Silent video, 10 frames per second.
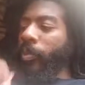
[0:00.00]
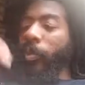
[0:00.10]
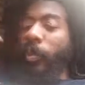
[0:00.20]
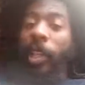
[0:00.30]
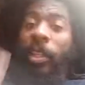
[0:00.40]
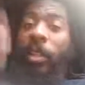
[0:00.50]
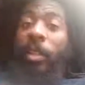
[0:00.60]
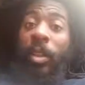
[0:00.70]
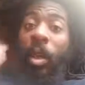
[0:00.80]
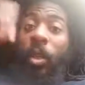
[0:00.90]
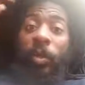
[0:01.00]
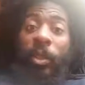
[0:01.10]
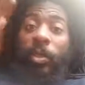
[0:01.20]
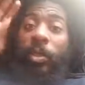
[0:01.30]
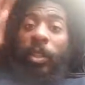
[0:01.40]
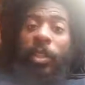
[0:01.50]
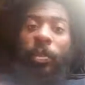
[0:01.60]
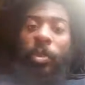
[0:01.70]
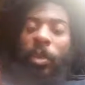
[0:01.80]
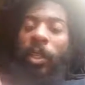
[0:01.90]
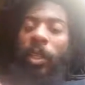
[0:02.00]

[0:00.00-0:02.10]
and just all the way to this point